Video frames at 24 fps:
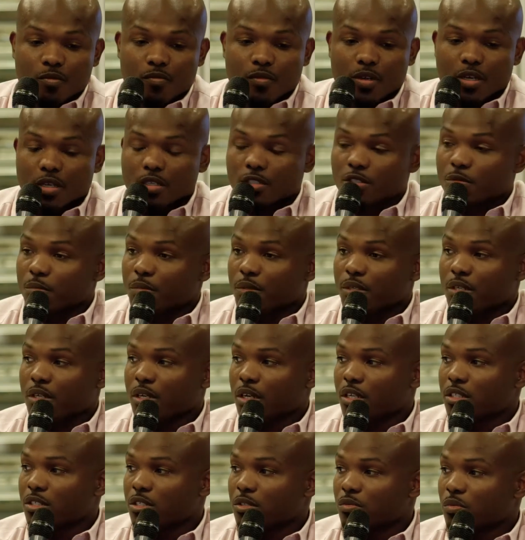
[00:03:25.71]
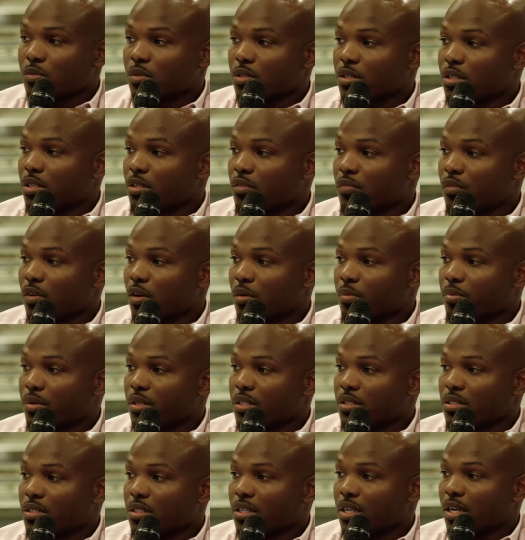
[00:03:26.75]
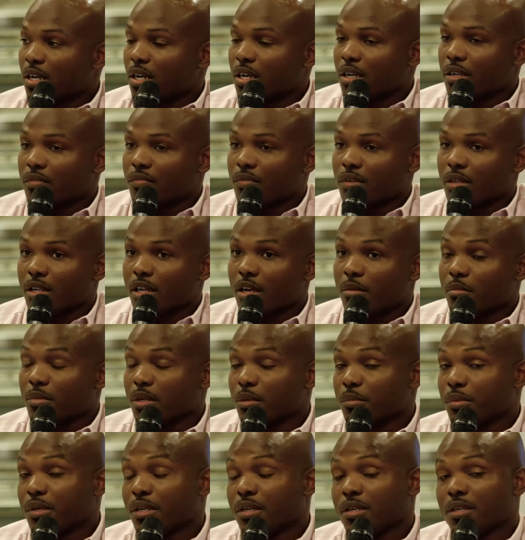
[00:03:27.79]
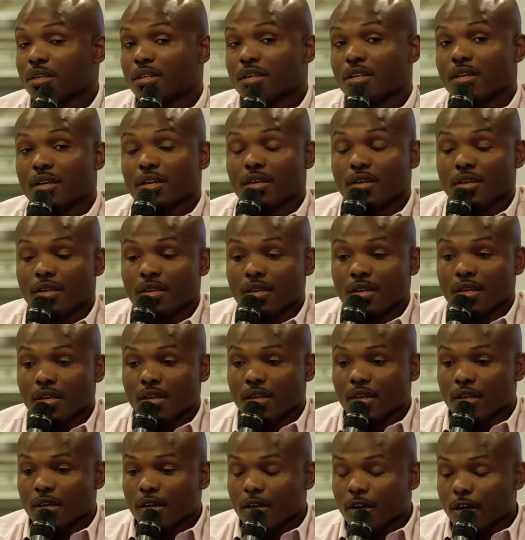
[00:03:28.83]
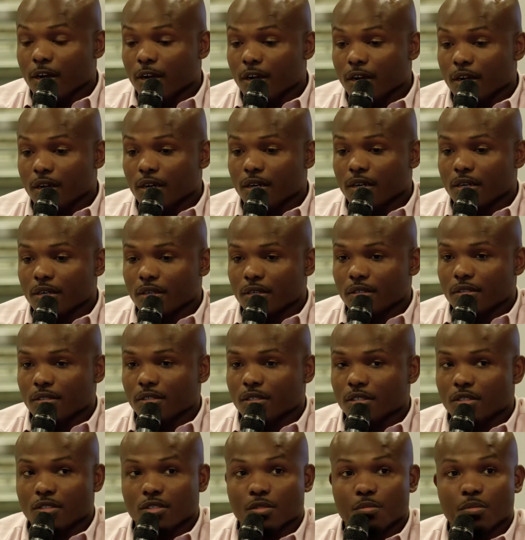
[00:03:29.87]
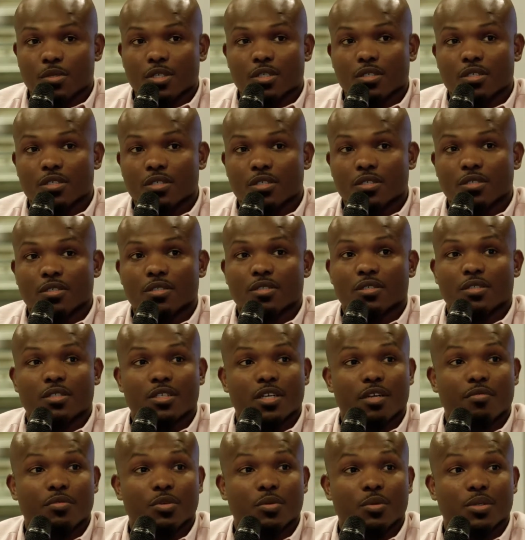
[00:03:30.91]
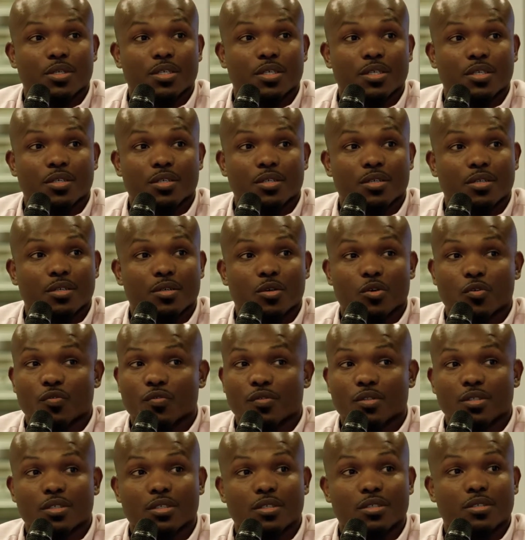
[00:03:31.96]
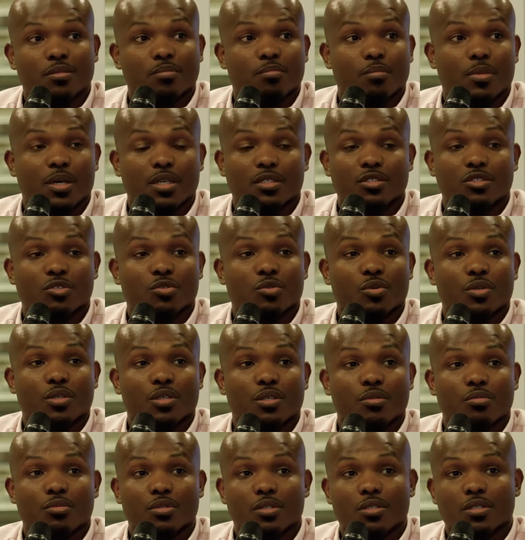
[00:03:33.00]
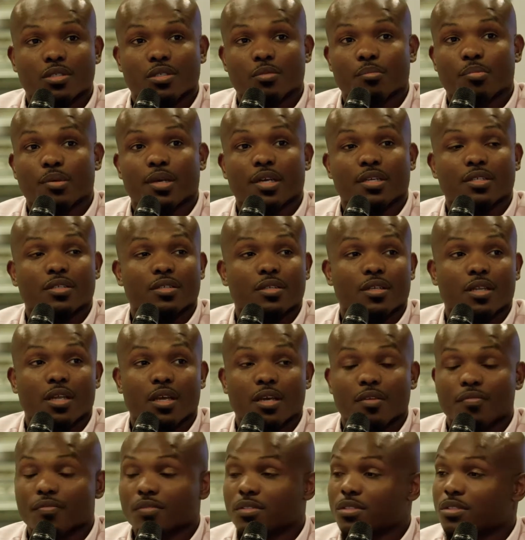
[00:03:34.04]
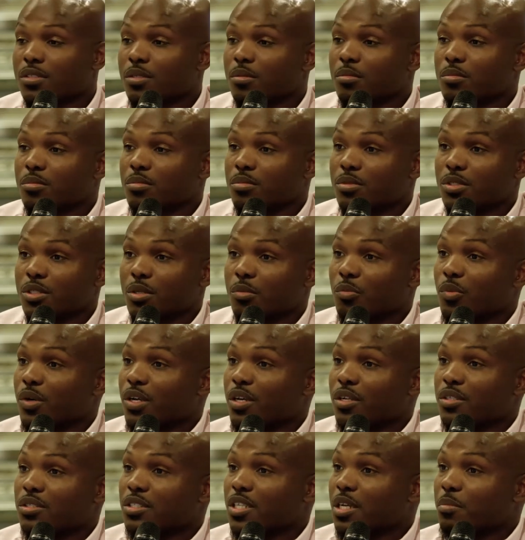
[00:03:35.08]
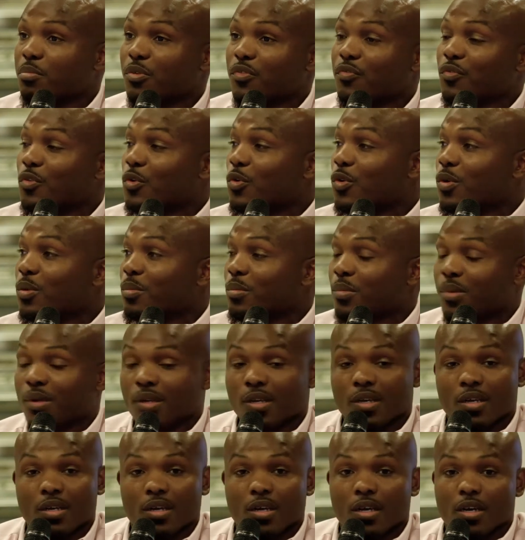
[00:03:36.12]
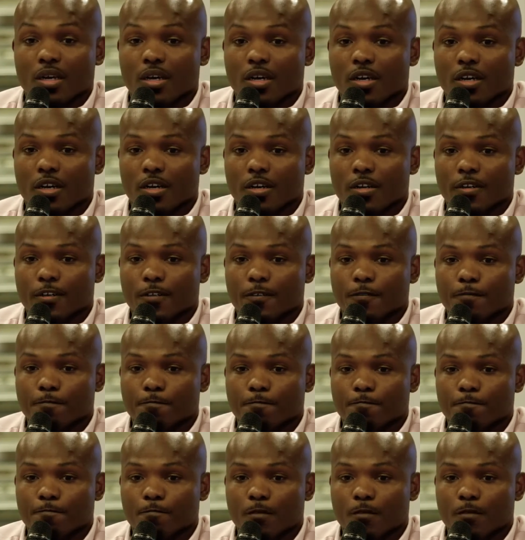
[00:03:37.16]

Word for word: I can speak, I just want to give all praise to God for allowing me to be here today, uh, to speak to everyone here, and hopefully my story would impact their life in some, some way or shape or form. Um,